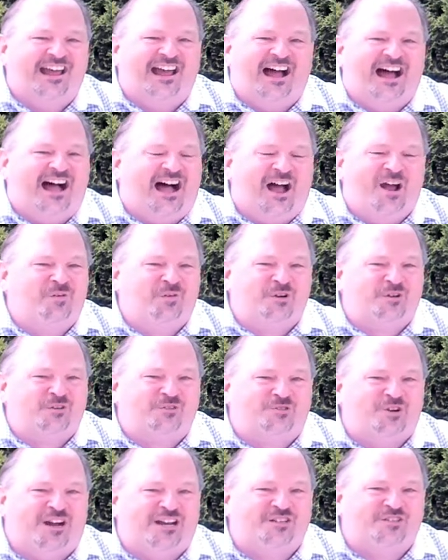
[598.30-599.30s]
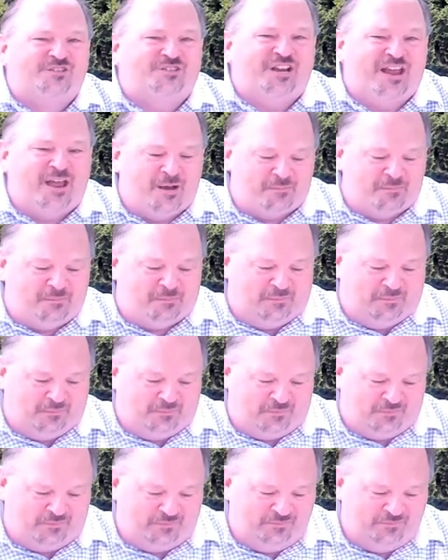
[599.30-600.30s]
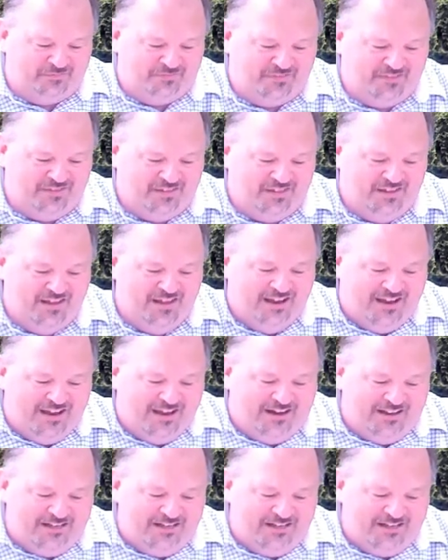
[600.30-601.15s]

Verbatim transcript: I will trust him. It